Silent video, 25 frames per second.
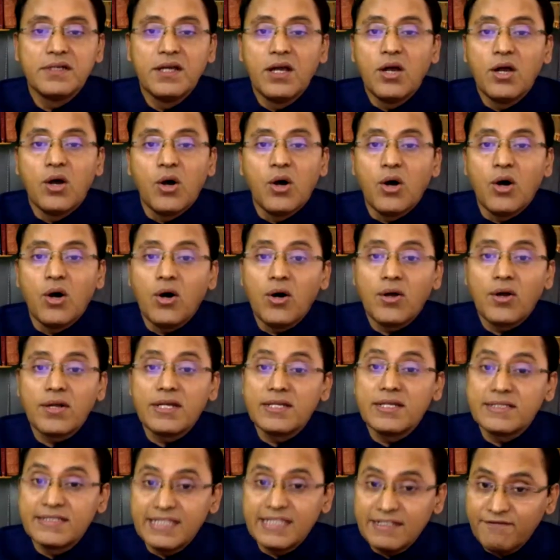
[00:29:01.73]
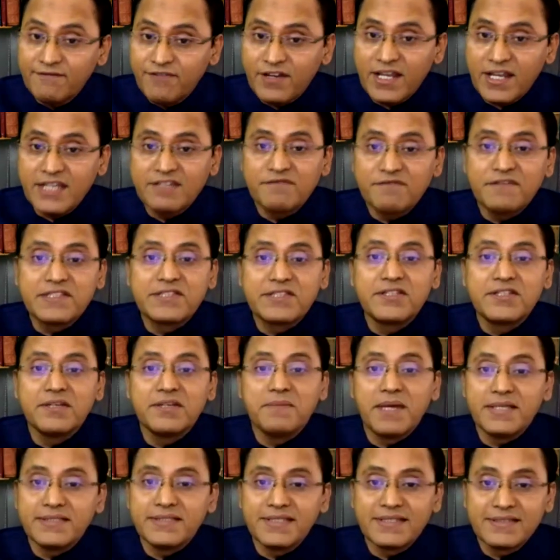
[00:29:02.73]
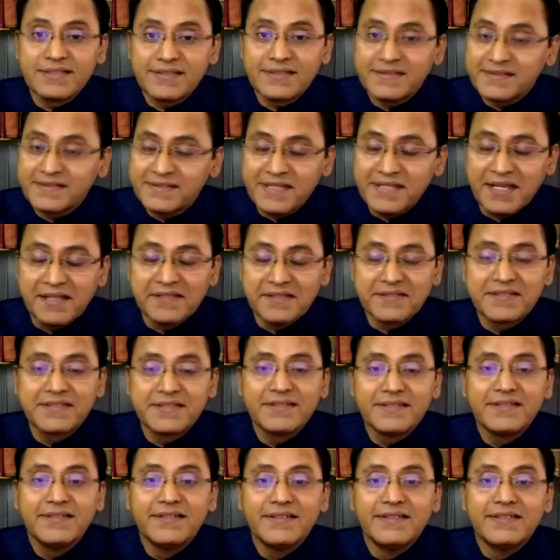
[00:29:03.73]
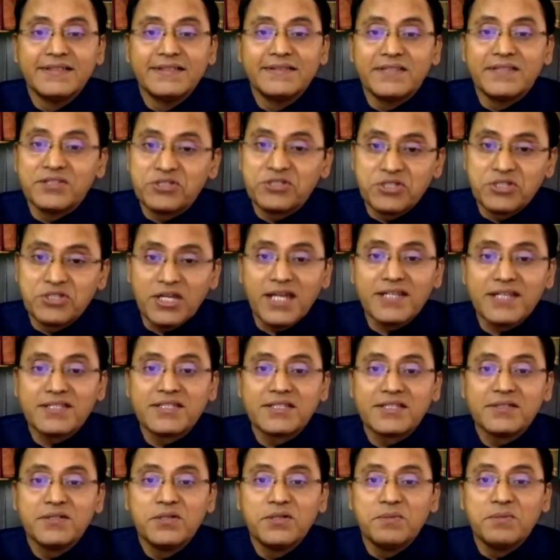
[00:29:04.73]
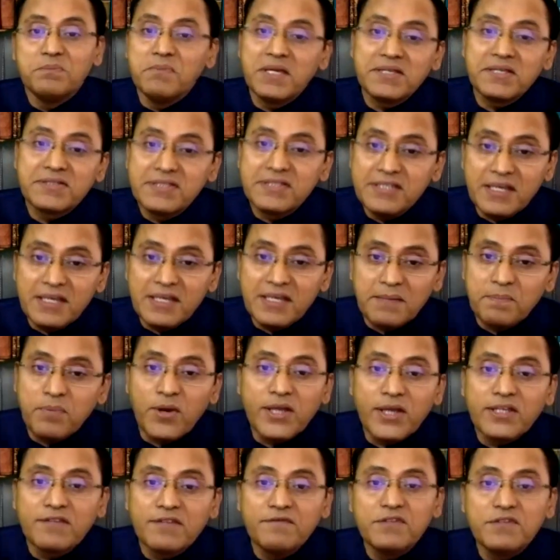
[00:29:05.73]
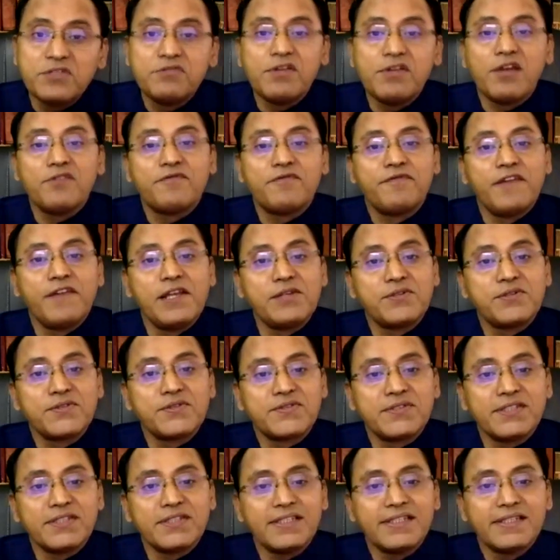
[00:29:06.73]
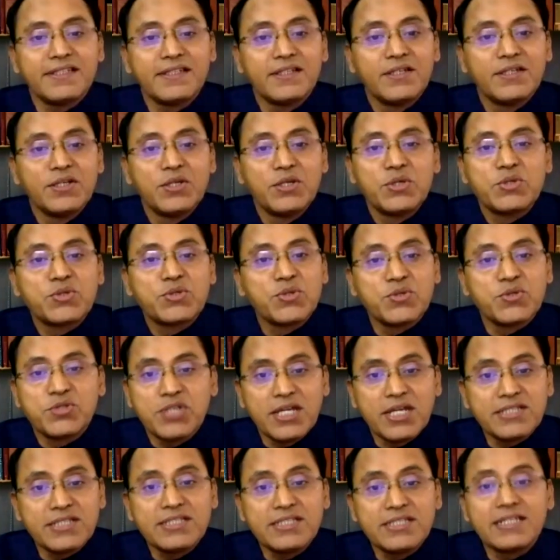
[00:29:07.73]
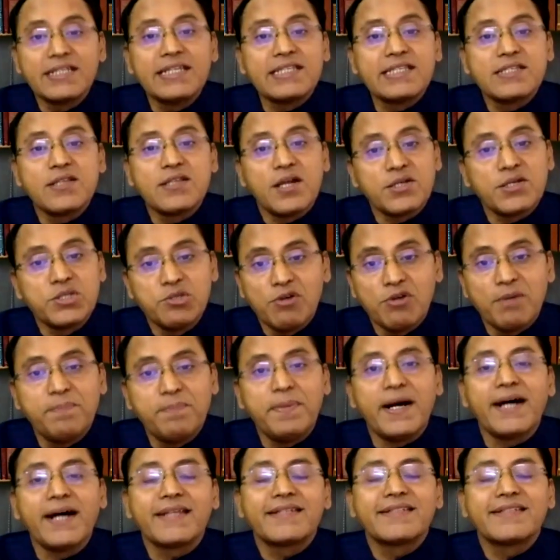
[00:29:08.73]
Or in his infinite wisdom, as he tells, the judge may see a point which you have failed to see. So judging is not your part.